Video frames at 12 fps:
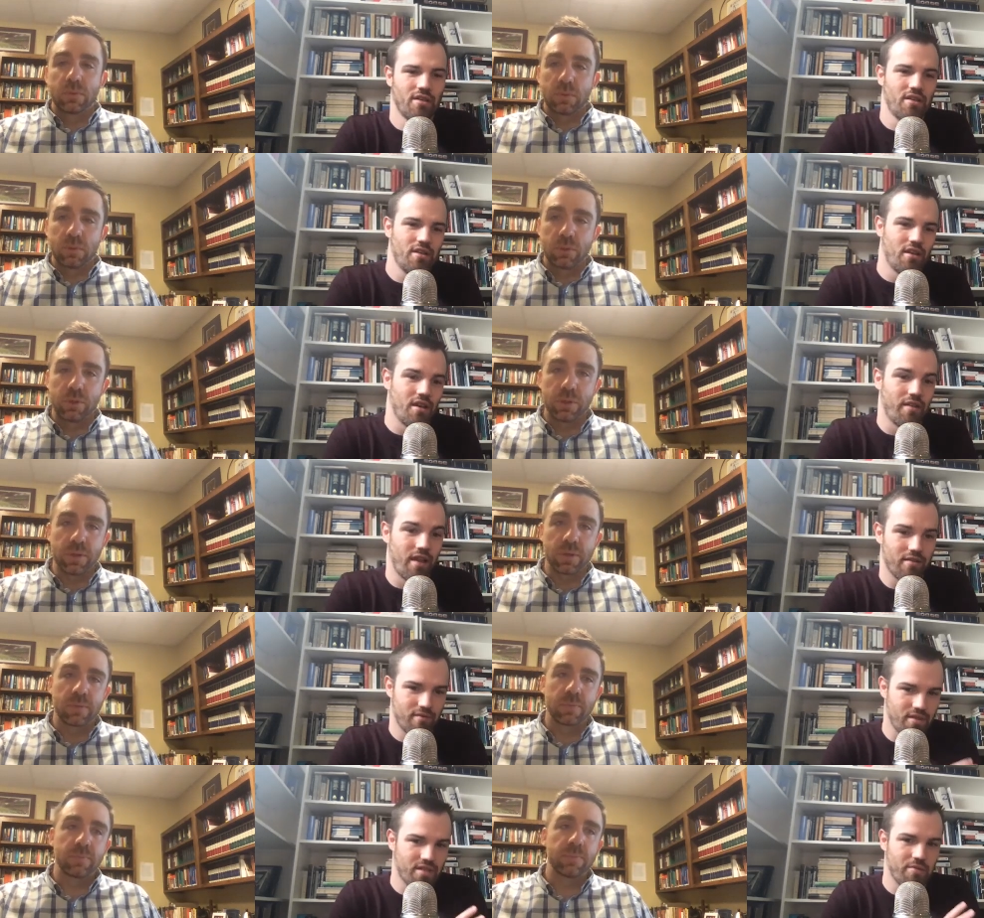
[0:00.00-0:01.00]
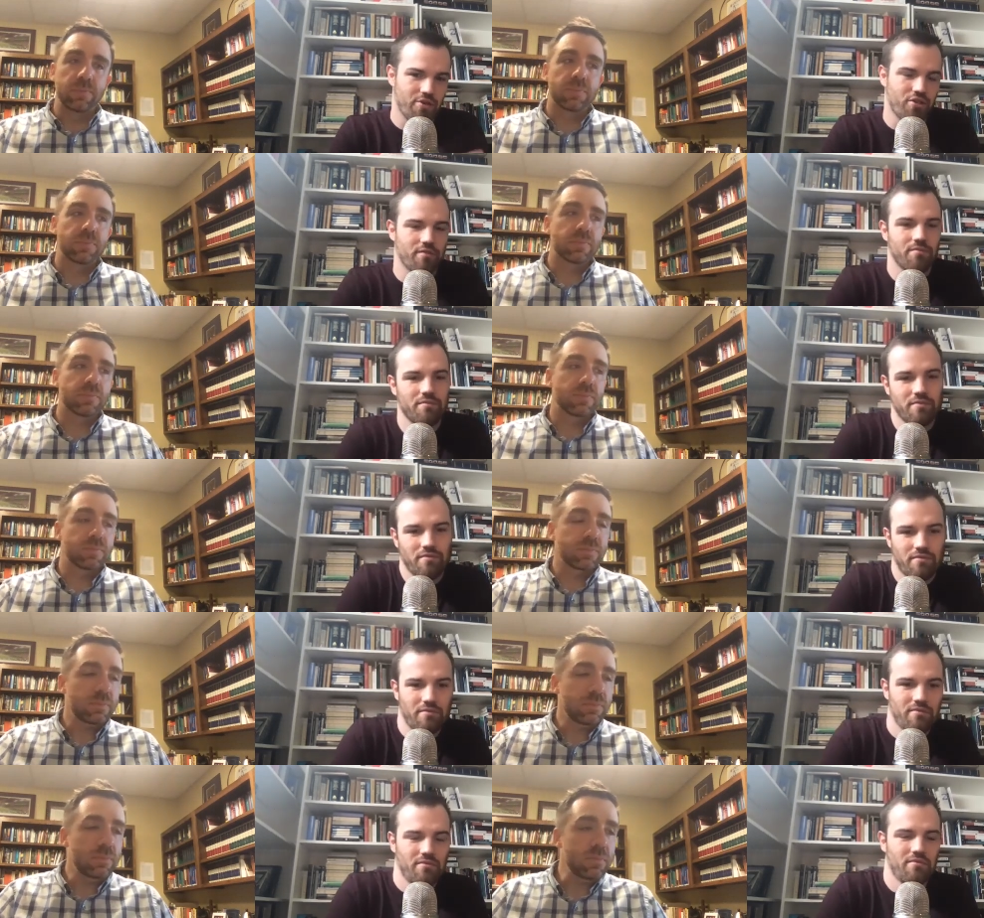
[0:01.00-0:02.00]
Speaker 1: sure. Uh, that suspicion?
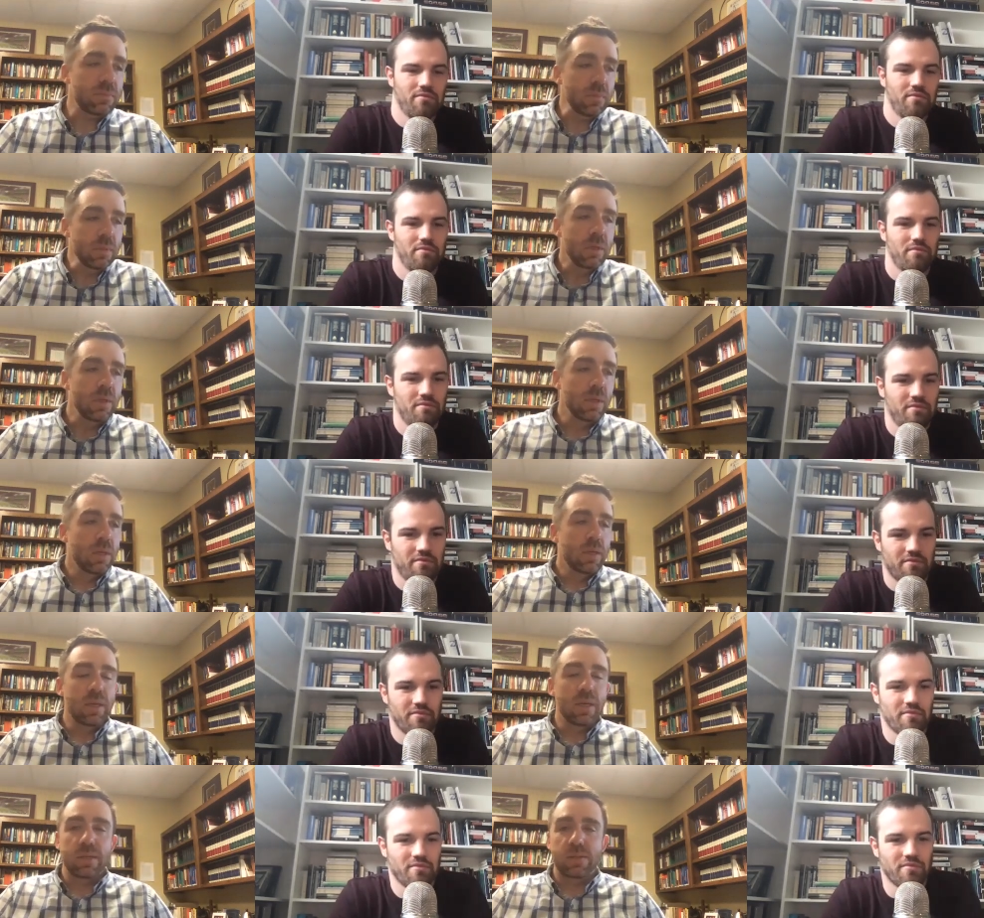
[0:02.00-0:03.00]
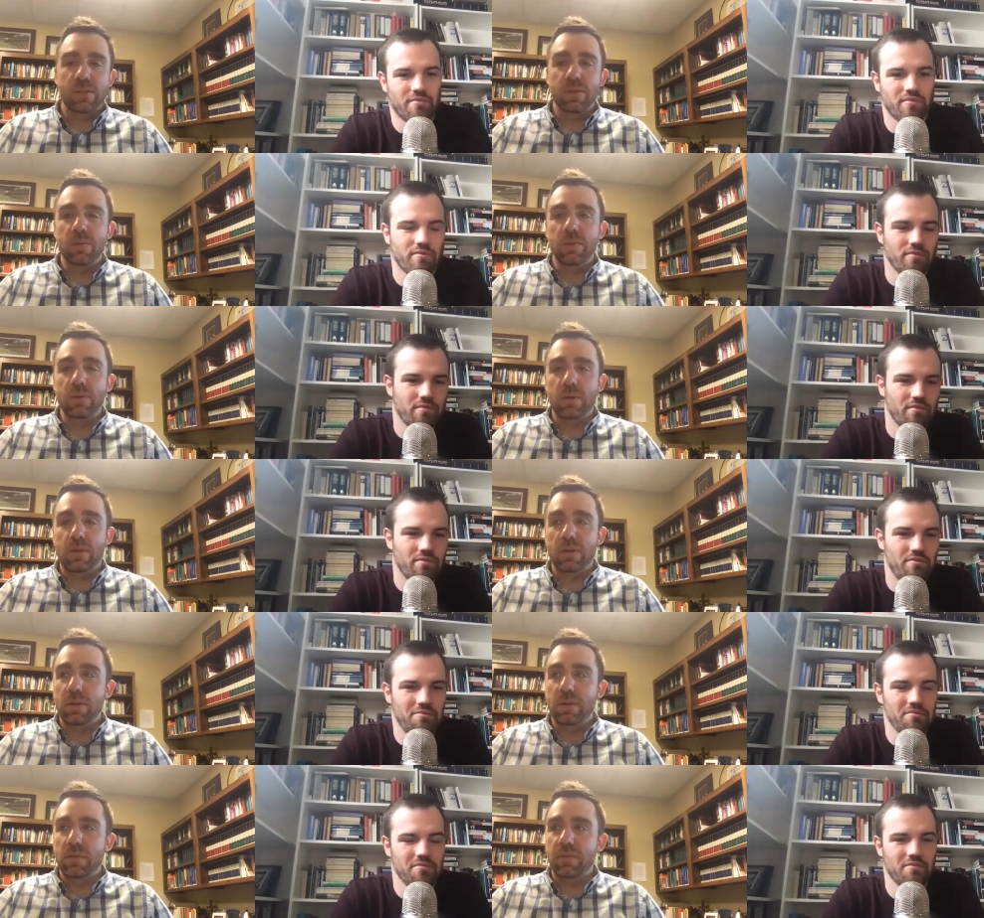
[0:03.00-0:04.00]
Speaker 2: Yeah. So
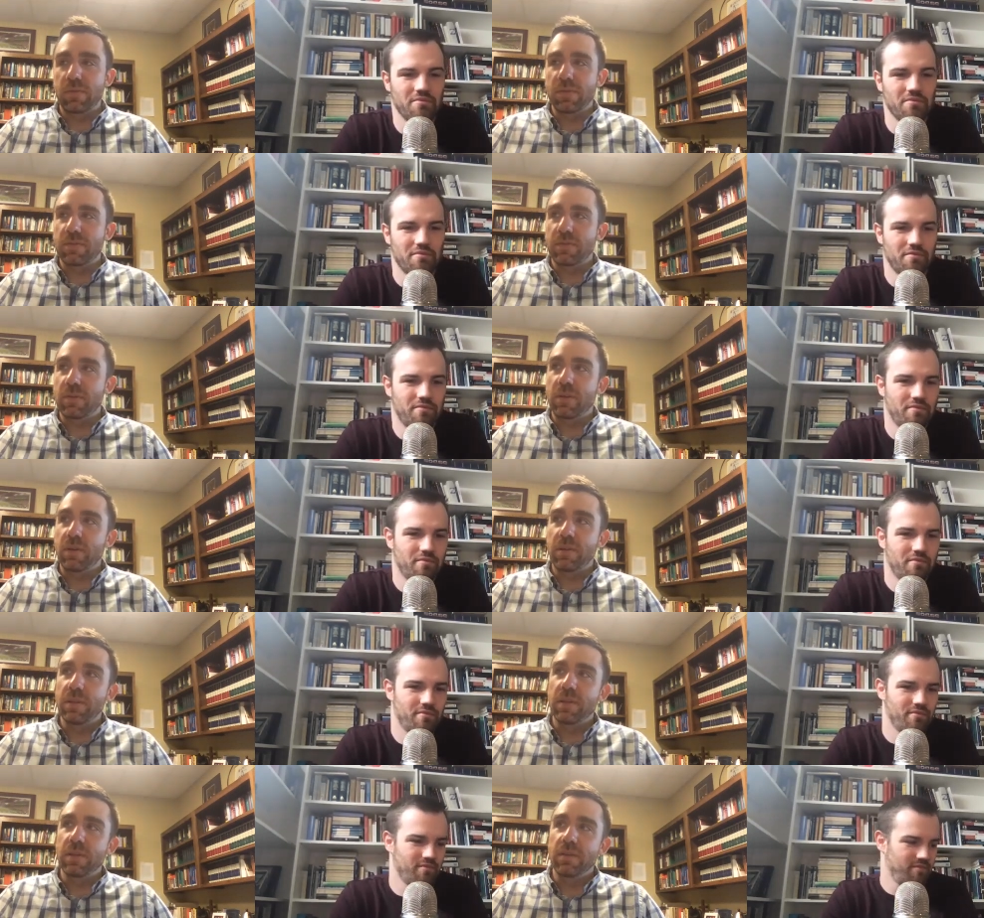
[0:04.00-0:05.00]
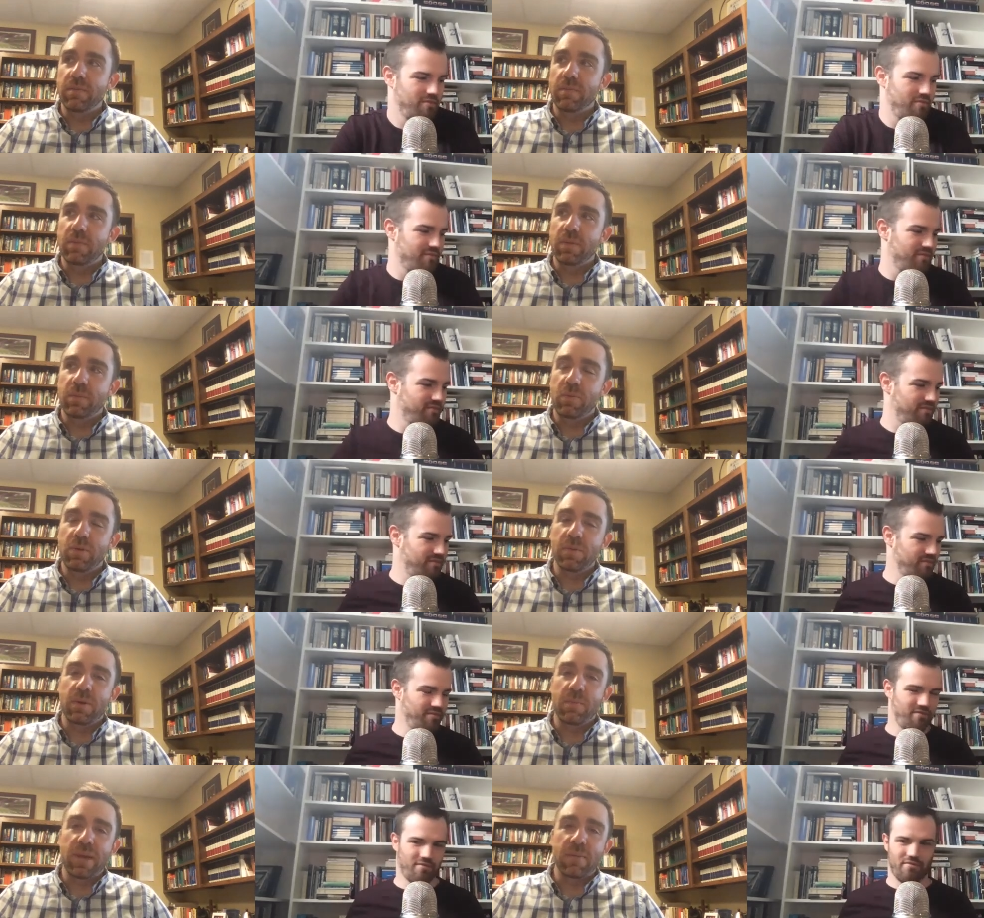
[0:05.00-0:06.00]
first of all, on the the point
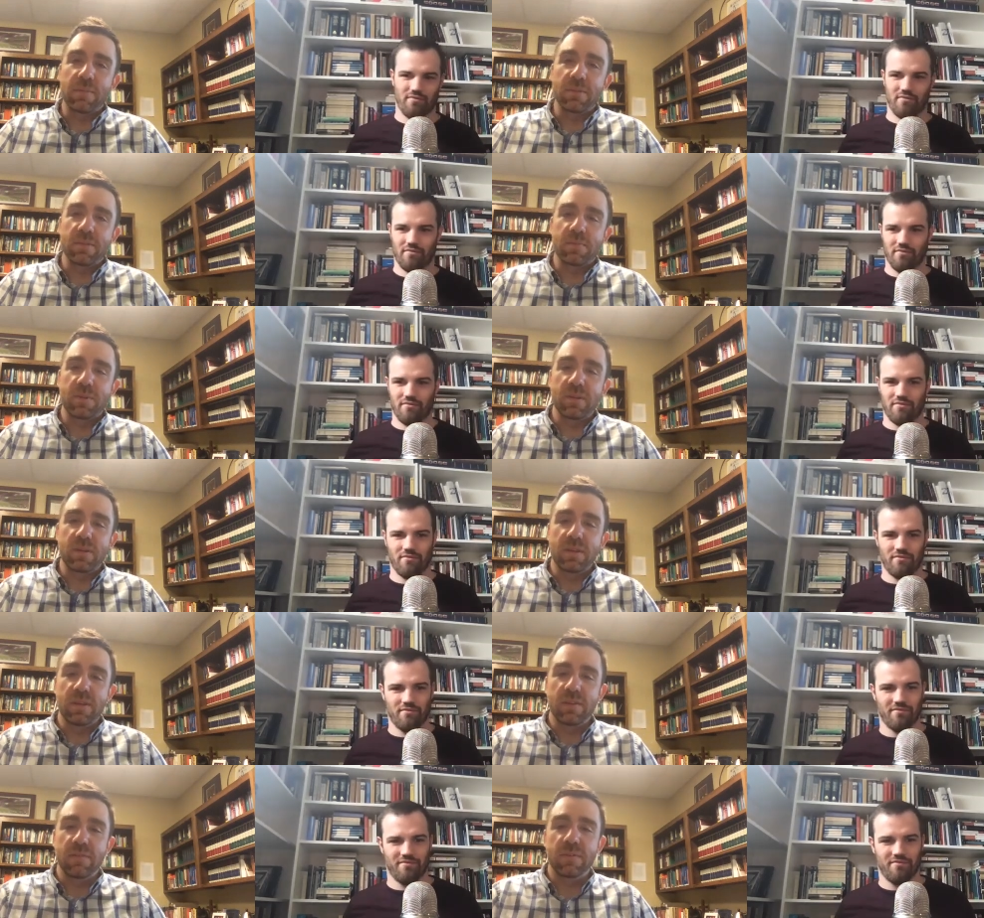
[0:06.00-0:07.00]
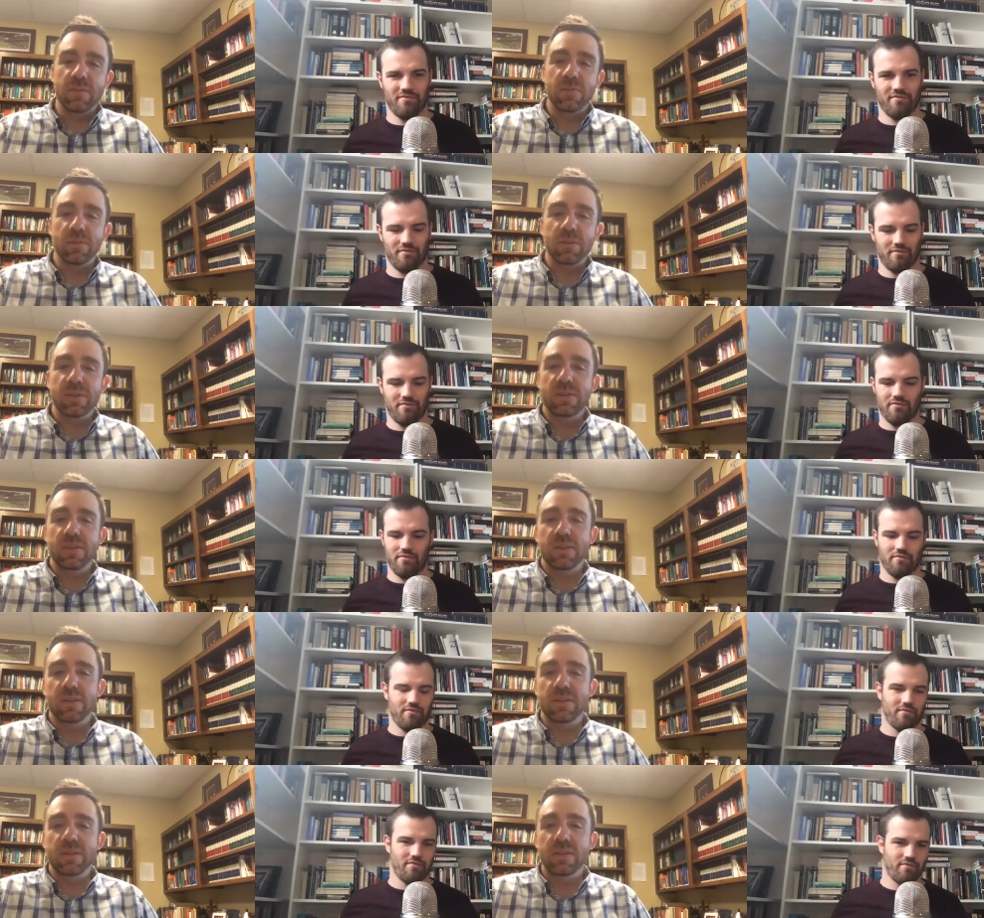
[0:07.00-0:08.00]
about Baptists being individualist
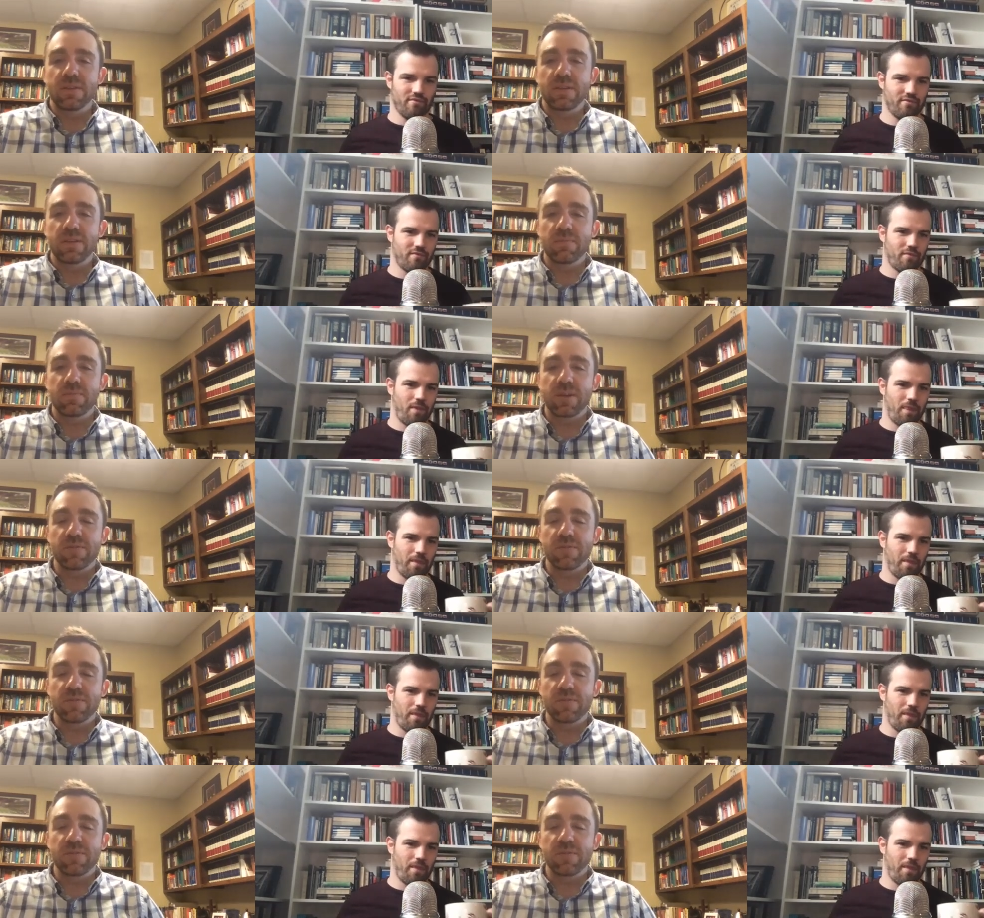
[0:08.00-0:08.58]
and um, kind of